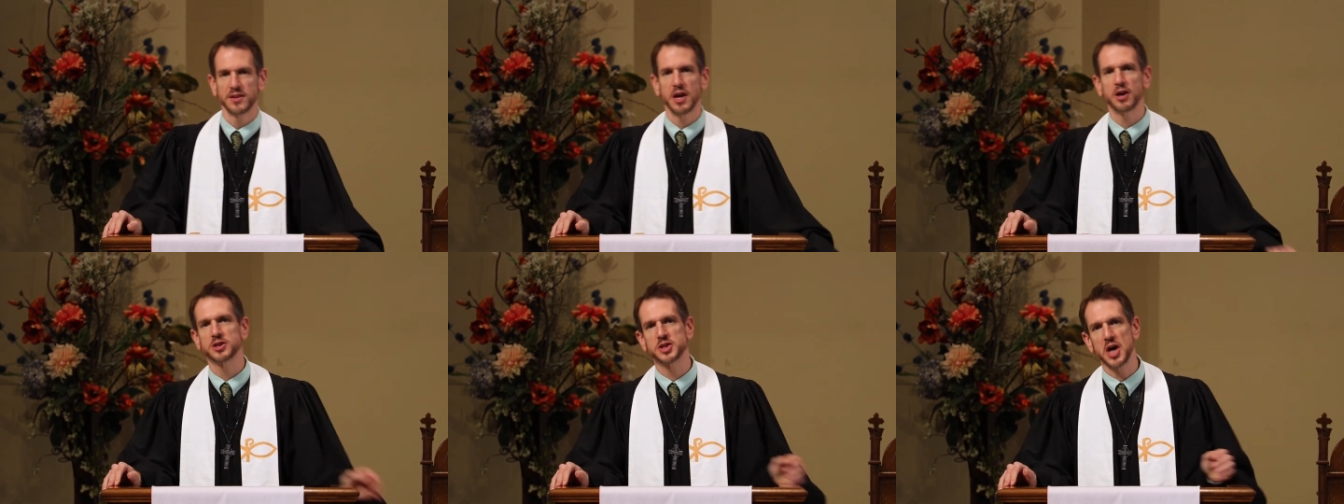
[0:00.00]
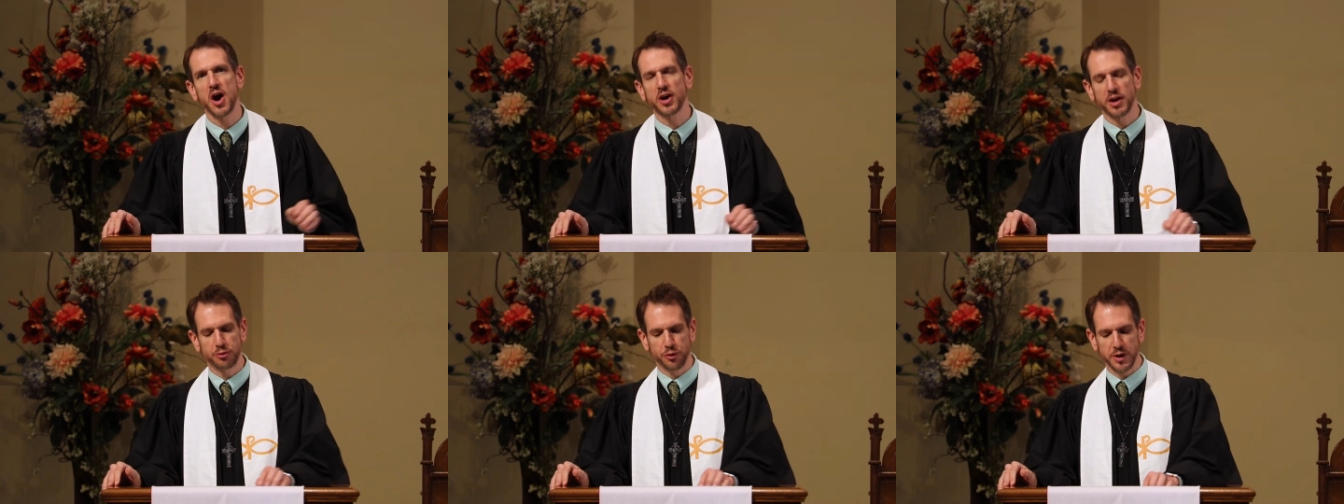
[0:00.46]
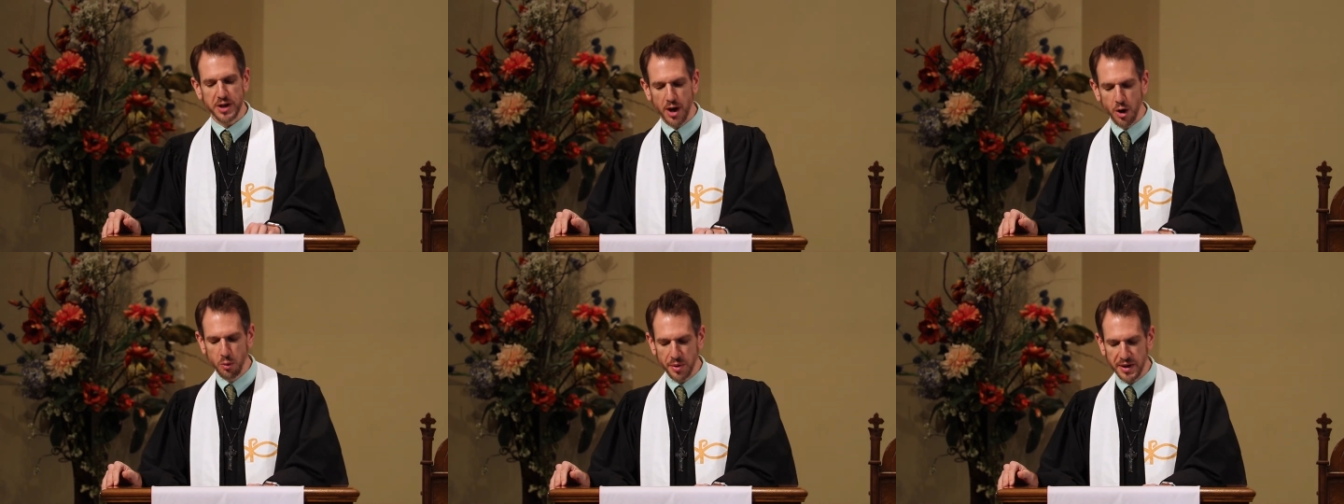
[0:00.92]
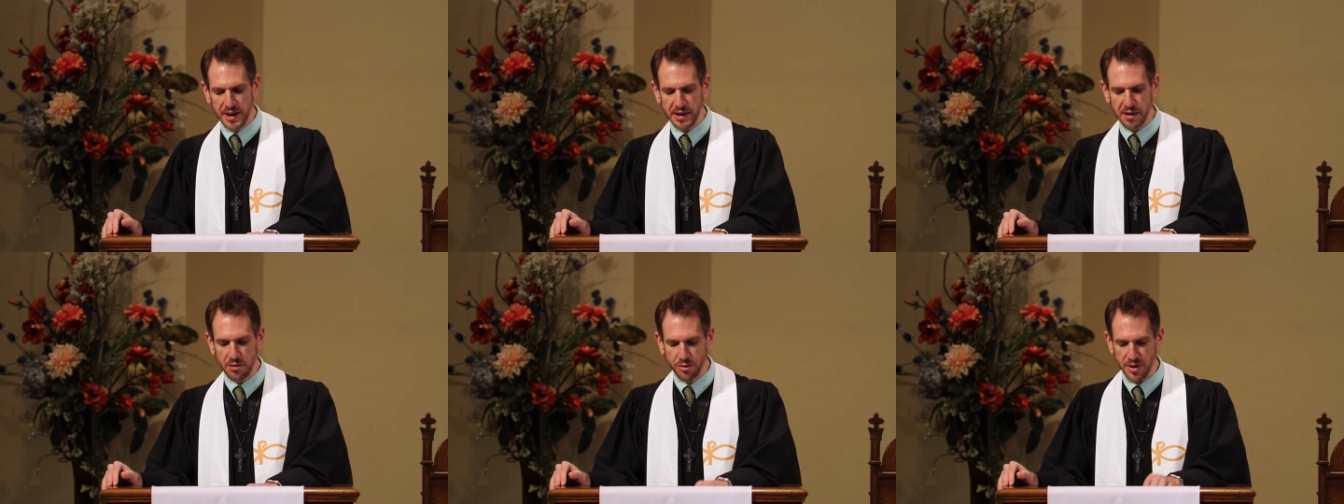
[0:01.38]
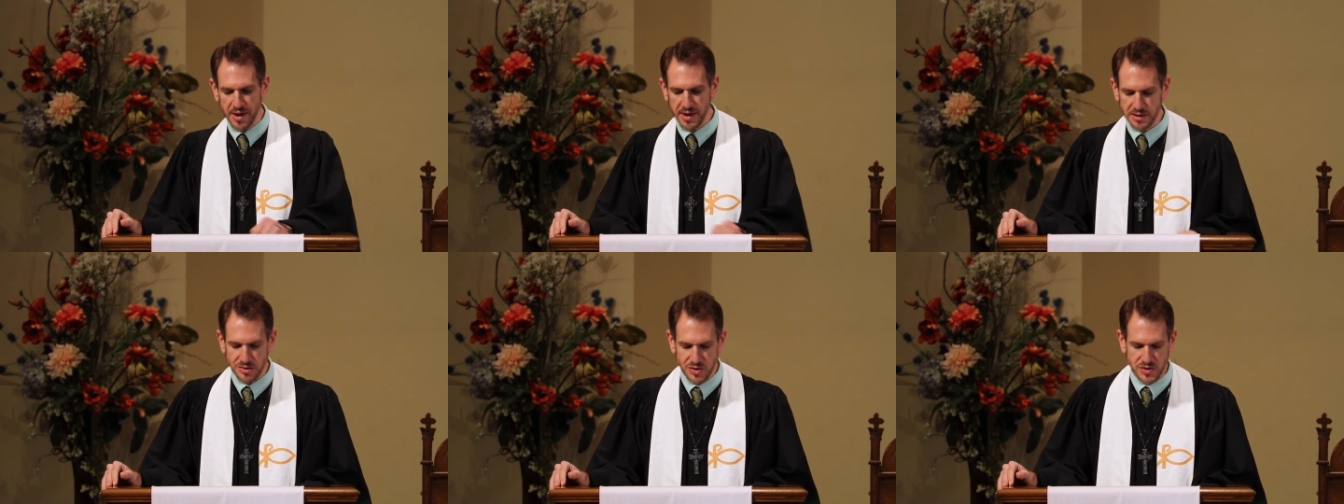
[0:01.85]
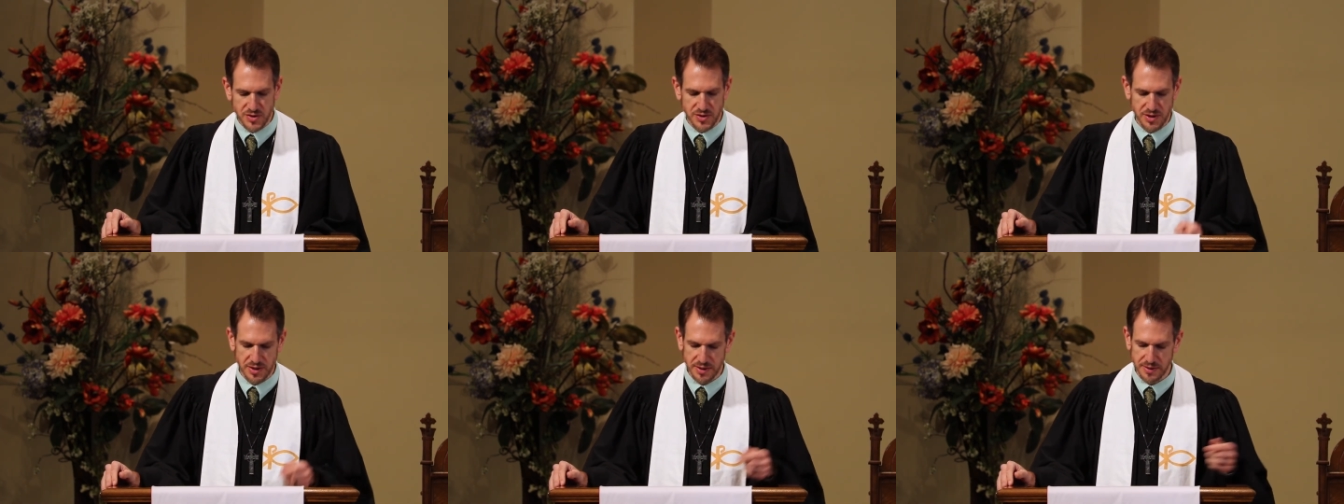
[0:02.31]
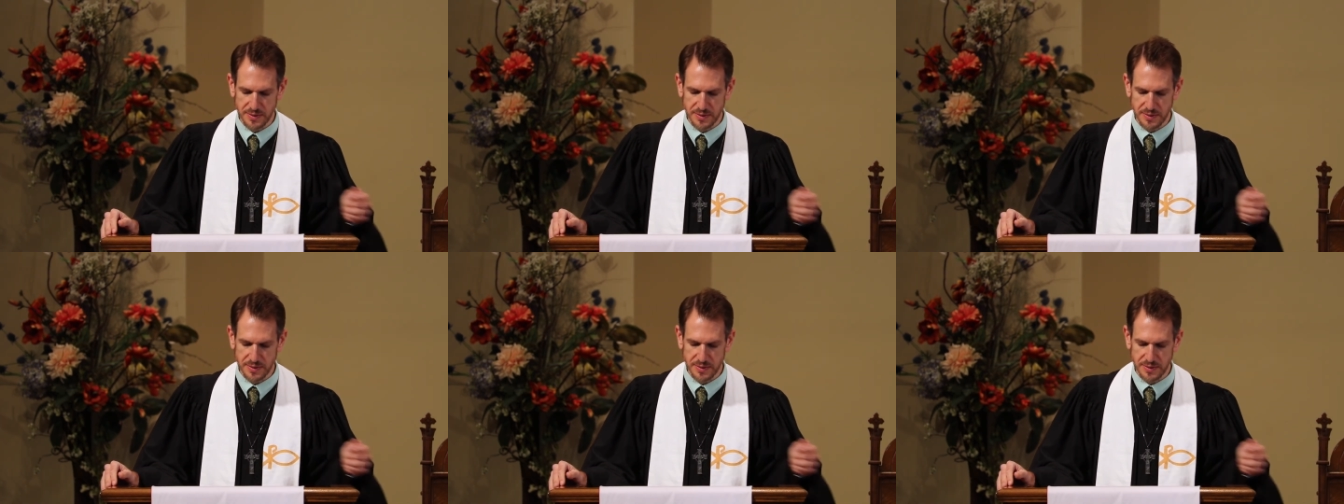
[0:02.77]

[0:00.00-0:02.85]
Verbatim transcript: There's talk of reopening things